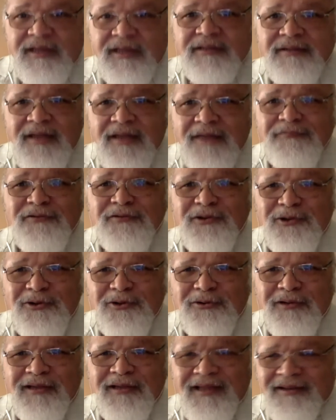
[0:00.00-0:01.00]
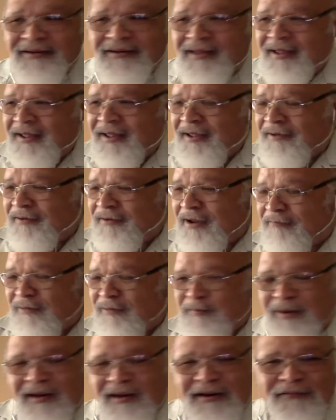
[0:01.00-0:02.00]
absolutely. And
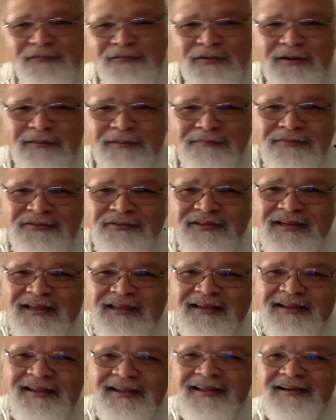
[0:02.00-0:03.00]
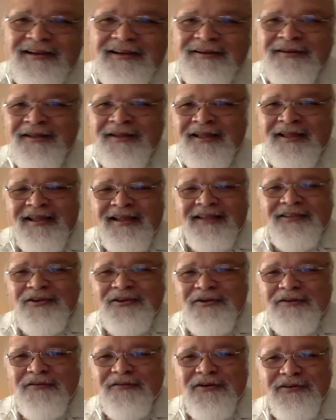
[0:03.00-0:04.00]
everybody from CNN and at the
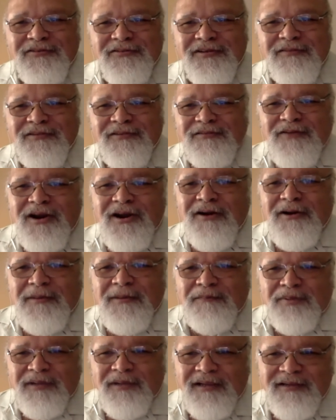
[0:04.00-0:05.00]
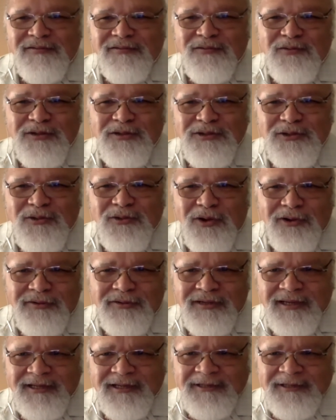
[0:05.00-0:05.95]
university was very pleased with what you all did.